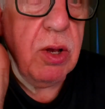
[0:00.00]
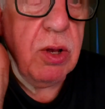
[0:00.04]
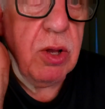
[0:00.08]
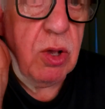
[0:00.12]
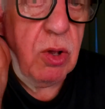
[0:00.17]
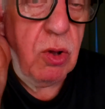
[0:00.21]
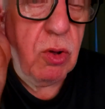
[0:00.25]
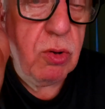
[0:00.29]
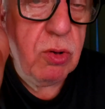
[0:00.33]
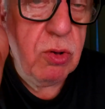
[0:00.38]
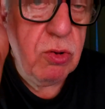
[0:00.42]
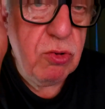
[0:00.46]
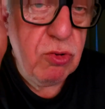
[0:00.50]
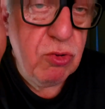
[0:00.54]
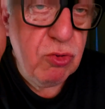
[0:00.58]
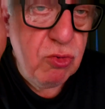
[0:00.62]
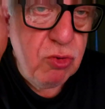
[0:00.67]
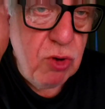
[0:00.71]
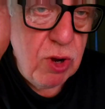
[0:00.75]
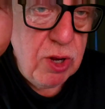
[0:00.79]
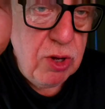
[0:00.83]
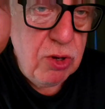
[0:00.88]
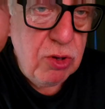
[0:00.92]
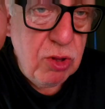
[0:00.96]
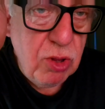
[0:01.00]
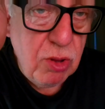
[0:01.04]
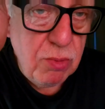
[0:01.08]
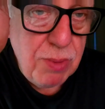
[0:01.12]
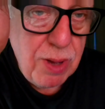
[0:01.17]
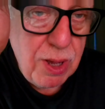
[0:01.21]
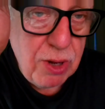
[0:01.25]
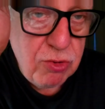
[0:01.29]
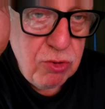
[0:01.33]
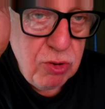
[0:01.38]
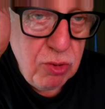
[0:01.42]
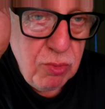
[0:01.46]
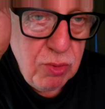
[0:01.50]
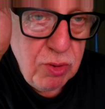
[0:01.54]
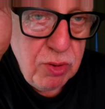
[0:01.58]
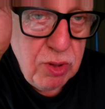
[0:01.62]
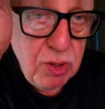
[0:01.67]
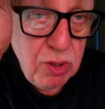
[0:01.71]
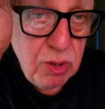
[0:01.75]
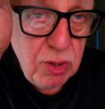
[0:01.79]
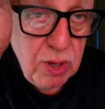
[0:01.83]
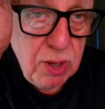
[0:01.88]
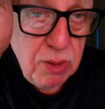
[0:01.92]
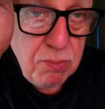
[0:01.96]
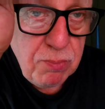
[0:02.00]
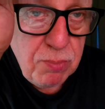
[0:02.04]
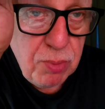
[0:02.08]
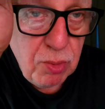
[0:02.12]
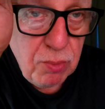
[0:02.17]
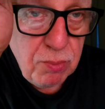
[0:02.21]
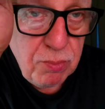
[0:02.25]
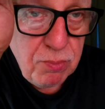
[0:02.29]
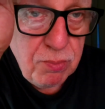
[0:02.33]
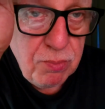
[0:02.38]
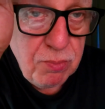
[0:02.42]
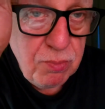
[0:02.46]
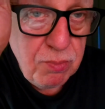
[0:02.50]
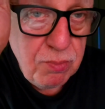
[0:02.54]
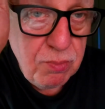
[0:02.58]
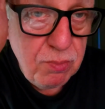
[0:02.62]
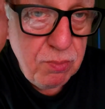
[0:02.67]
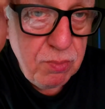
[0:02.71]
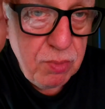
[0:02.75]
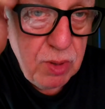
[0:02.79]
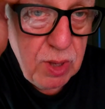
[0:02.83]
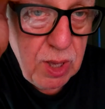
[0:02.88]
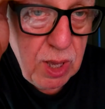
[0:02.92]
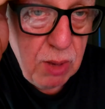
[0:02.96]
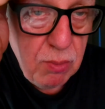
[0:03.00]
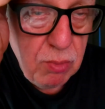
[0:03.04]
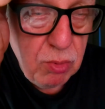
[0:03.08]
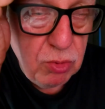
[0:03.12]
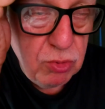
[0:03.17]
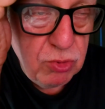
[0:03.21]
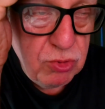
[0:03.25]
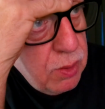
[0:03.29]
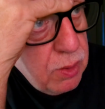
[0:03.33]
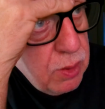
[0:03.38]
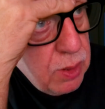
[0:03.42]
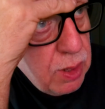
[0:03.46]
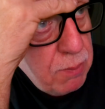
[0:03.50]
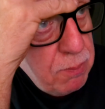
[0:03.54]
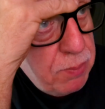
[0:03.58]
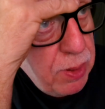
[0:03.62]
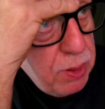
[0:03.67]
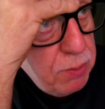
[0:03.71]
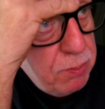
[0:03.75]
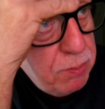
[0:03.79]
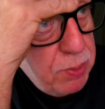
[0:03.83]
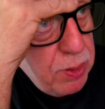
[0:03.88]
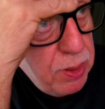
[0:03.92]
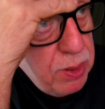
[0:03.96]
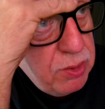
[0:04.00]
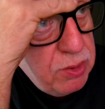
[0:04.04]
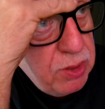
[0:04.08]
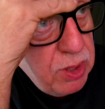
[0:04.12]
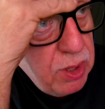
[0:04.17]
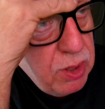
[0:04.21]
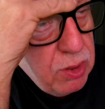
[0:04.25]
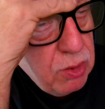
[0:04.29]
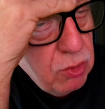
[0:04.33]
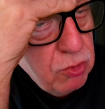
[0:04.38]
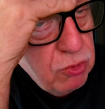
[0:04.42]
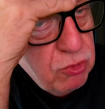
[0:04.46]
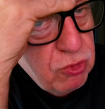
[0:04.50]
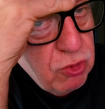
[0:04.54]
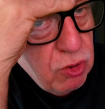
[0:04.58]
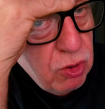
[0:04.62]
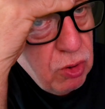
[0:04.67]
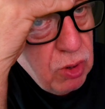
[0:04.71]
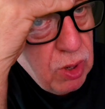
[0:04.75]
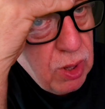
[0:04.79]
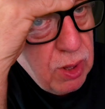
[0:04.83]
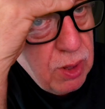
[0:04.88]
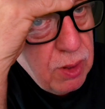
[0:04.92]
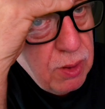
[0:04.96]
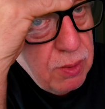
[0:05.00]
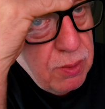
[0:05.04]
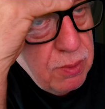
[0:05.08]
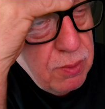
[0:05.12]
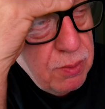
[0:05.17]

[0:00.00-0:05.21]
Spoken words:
to go straight to the battery with your input cables. MPPT controller.